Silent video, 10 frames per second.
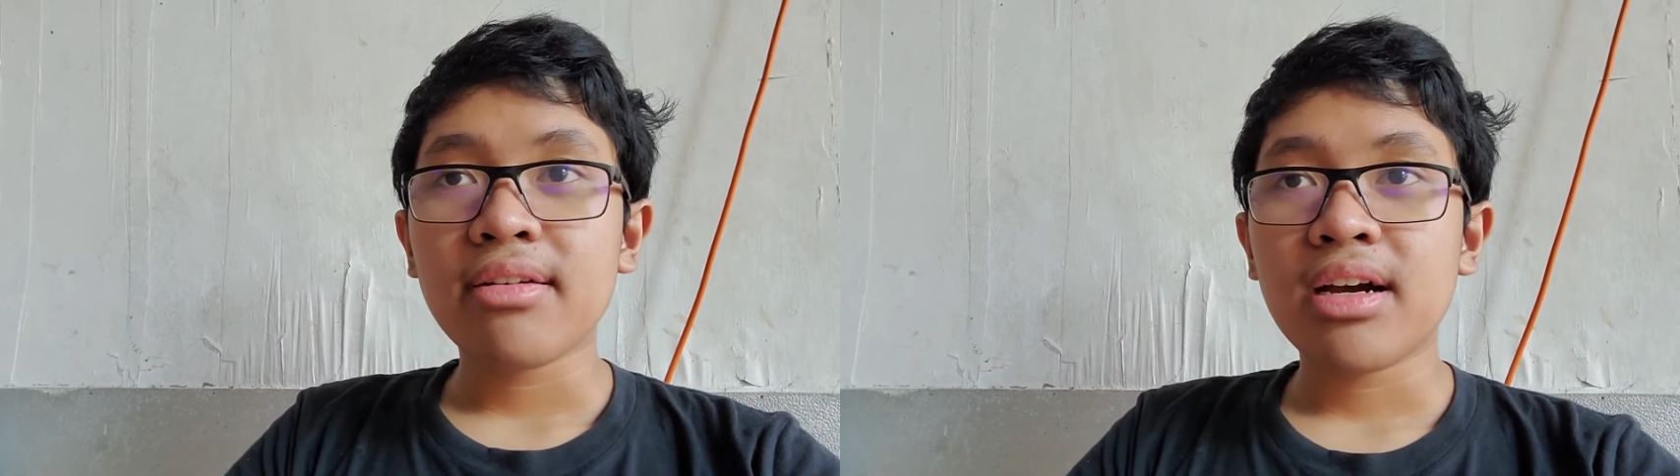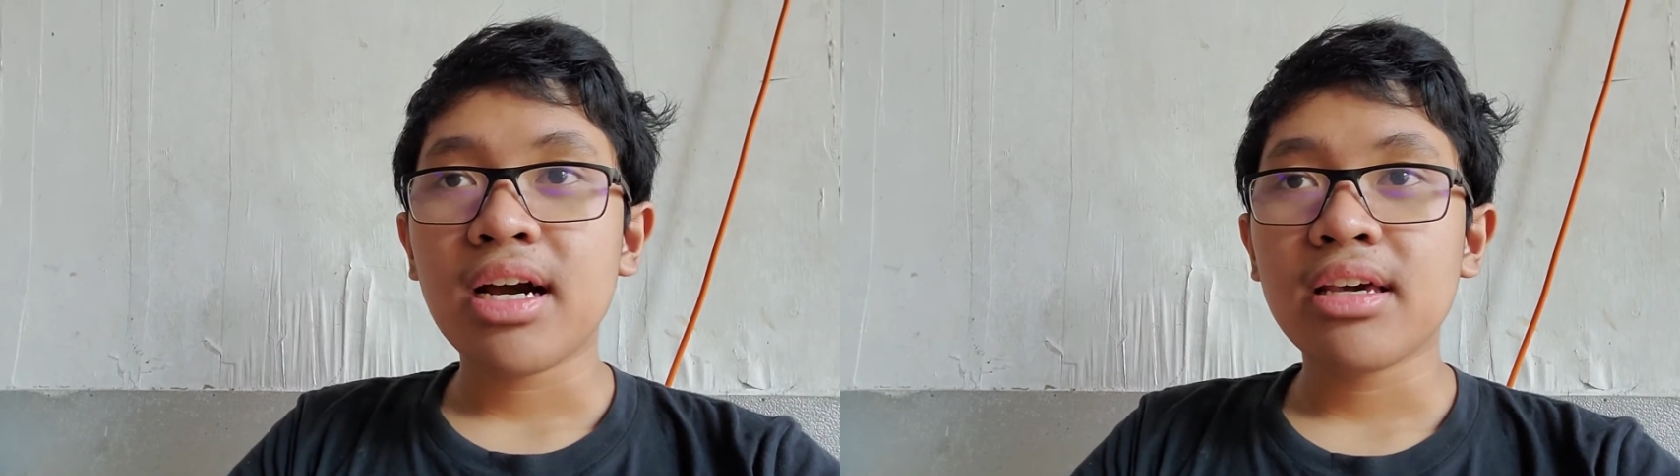
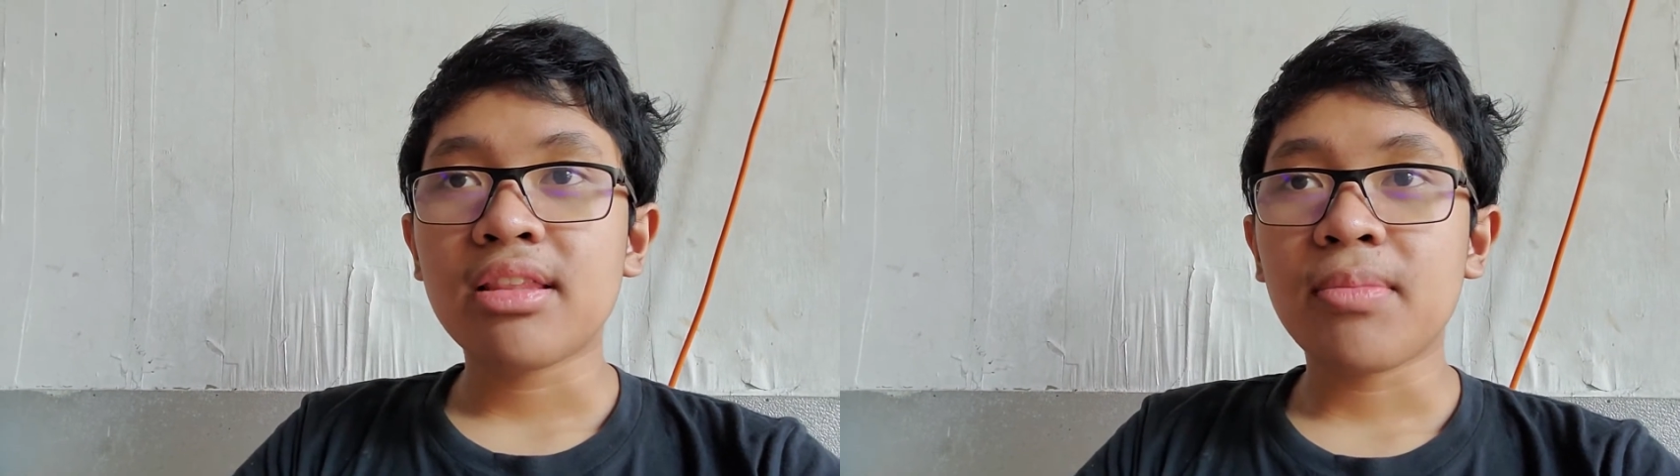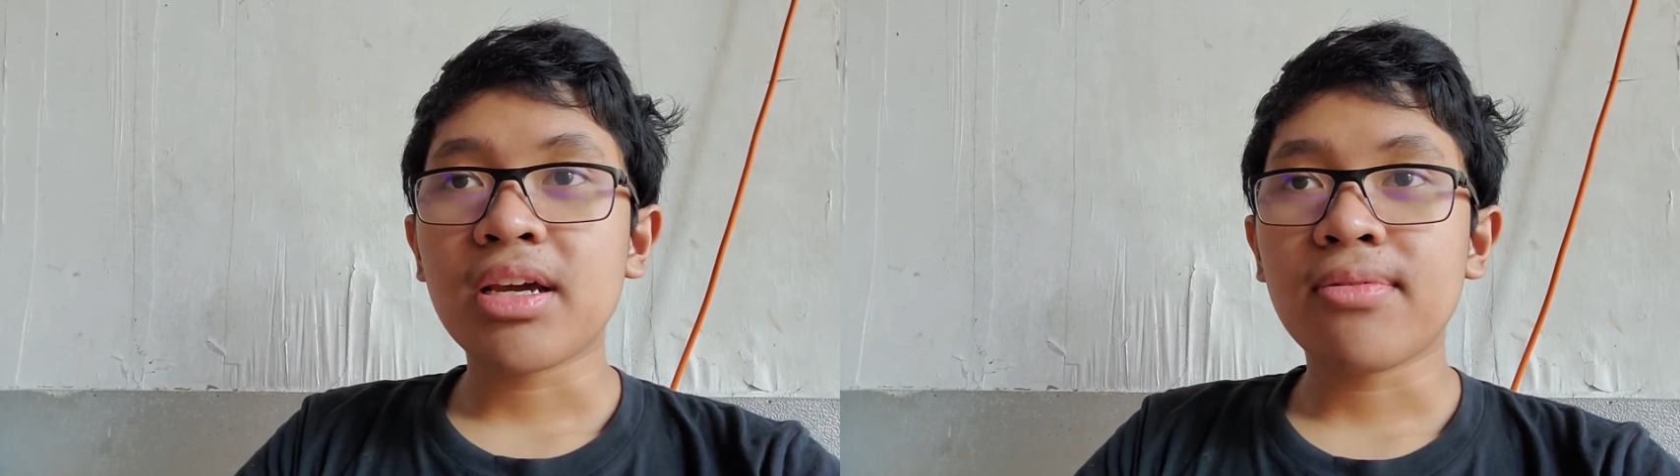the
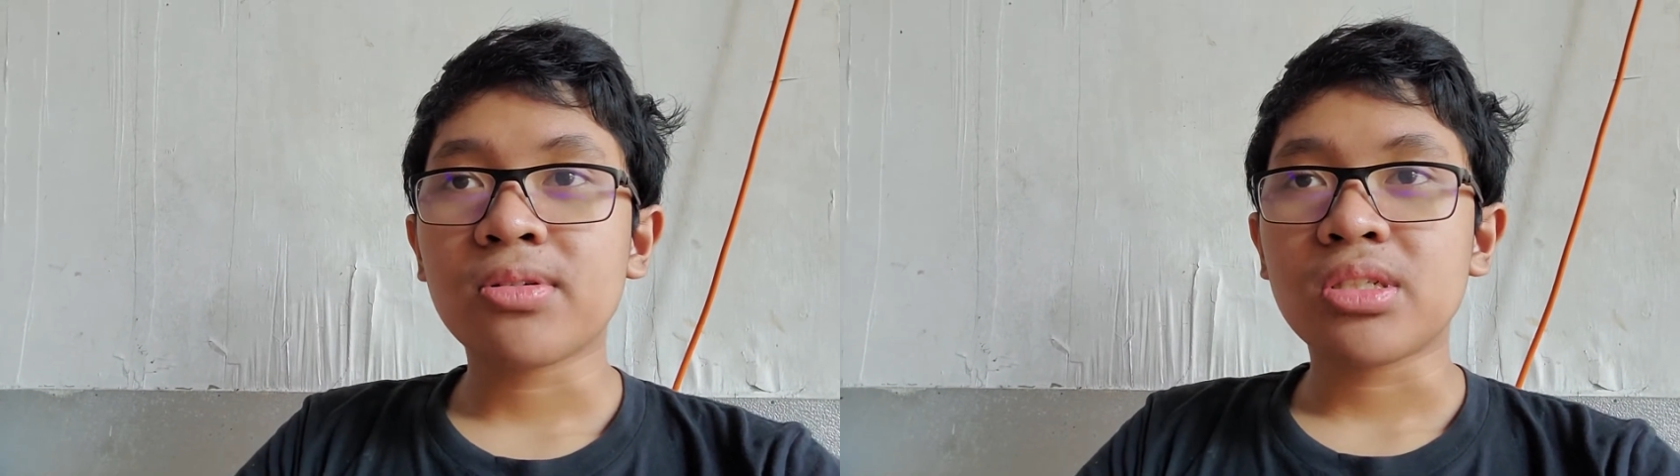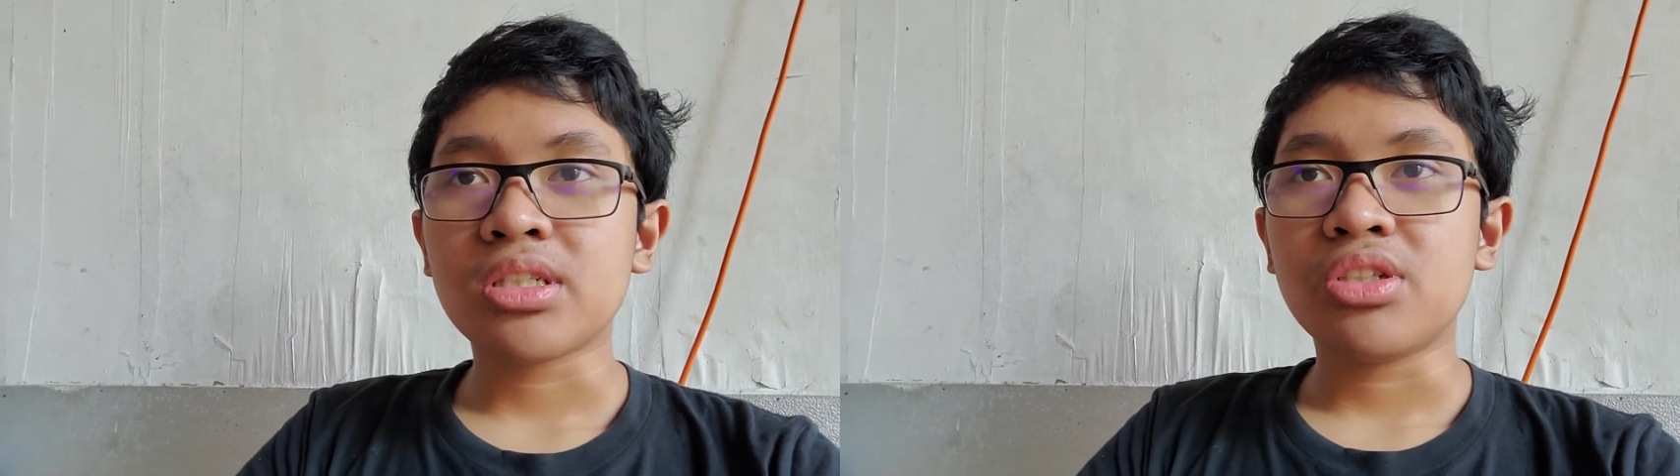
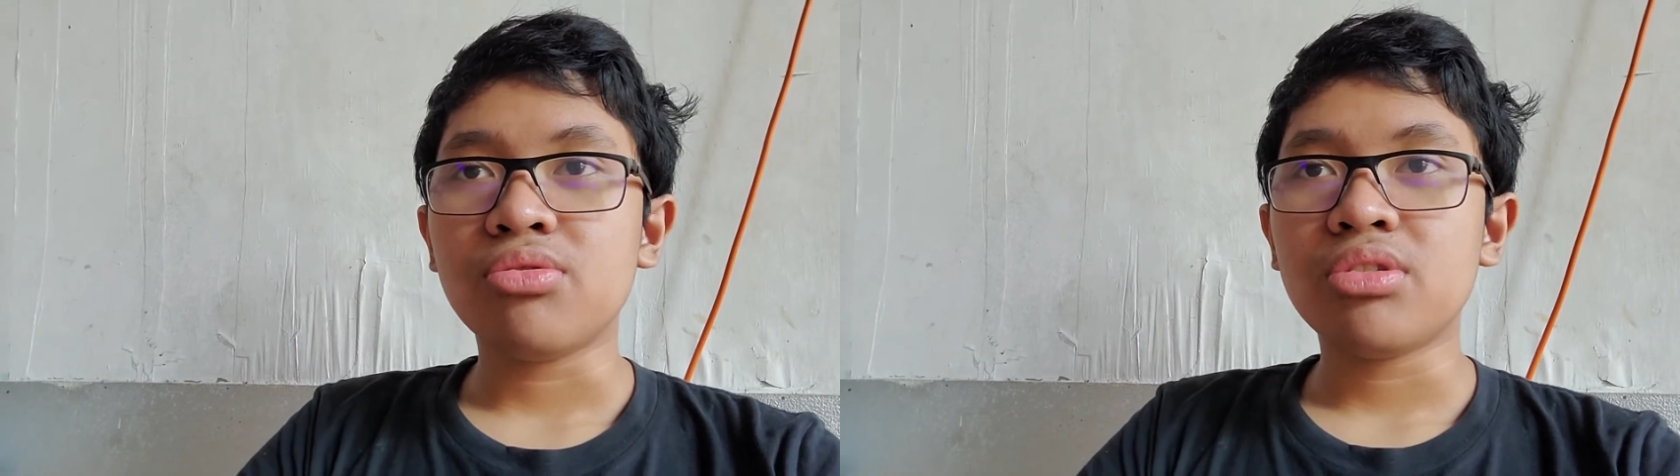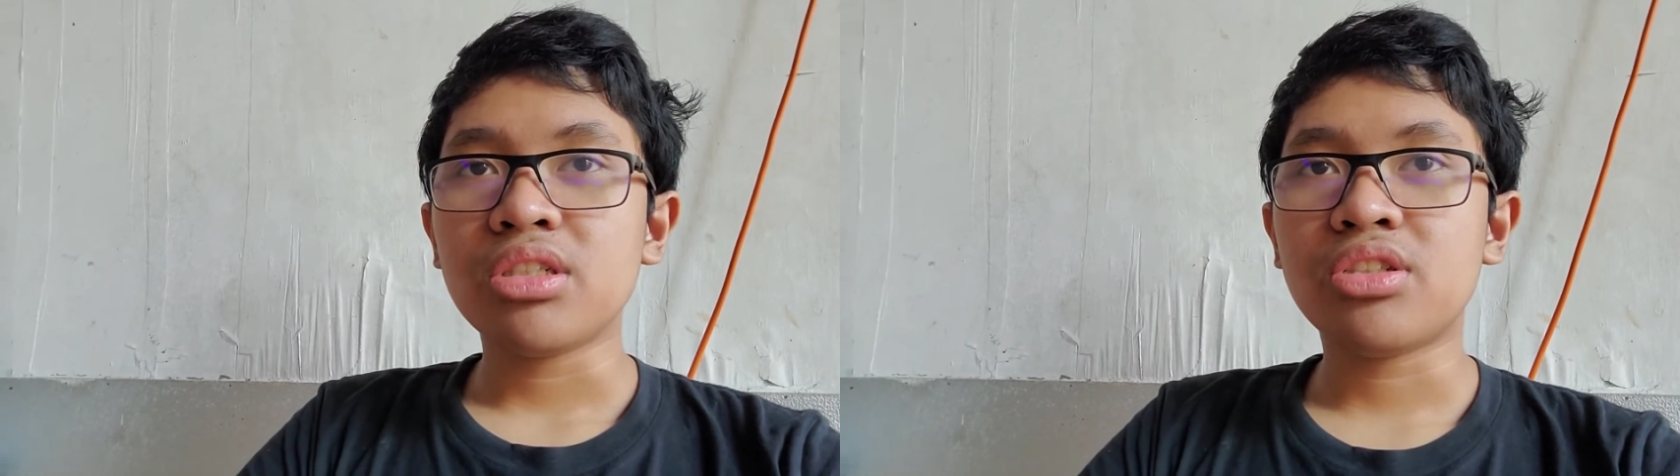megaverse is
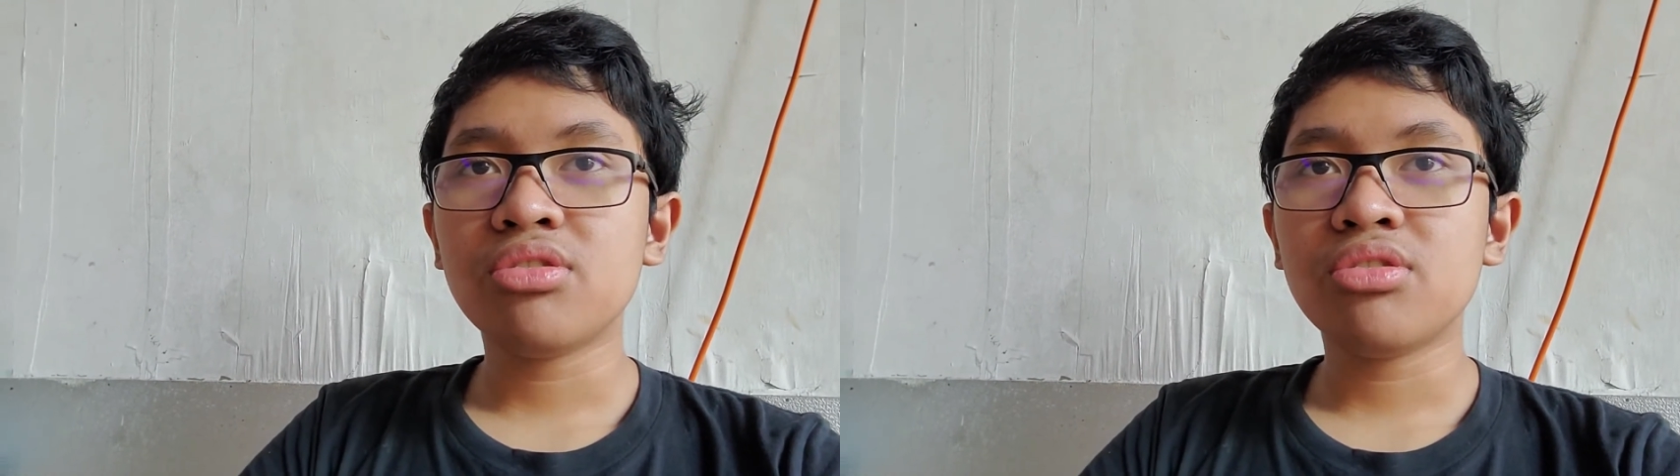used is